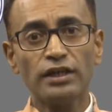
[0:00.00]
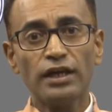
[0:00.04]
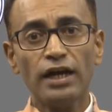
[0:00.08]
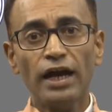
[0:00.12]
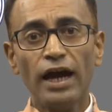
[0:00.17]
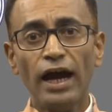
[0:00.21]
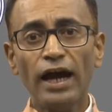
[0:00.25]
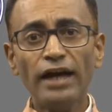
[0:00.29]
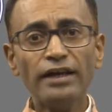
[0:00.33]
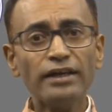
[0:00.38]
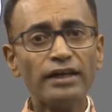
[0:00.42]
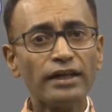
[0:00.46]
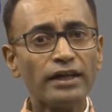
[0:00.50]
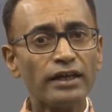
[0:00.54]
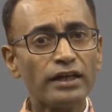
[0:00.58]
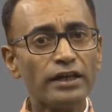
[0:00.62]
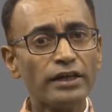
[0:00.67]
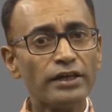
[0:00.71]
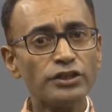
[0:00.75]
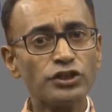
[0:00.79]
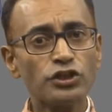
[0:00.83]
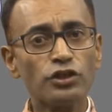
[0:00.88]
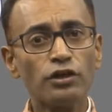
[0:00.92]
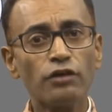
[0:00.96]
and
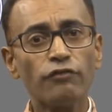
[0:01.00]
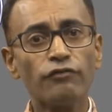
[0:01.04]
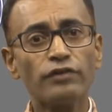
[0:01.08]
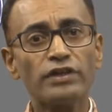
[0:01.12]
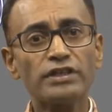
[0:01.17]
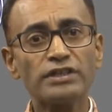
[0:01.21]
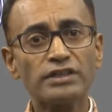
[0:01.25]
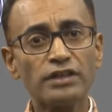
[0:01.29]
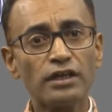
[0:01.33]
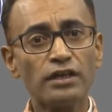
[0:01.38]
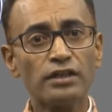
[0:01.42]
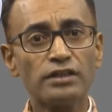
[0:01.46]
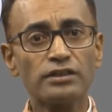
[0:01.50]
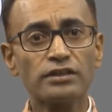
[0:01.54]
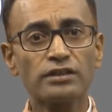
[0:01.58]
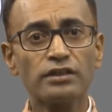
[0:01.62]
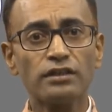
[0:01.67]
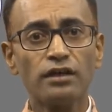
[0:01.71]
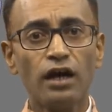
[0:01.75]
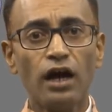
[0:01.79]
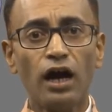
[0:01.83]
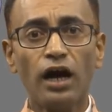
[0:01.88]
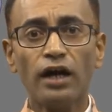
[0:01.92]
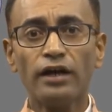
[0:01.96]
declaration of results
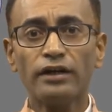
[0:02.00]
are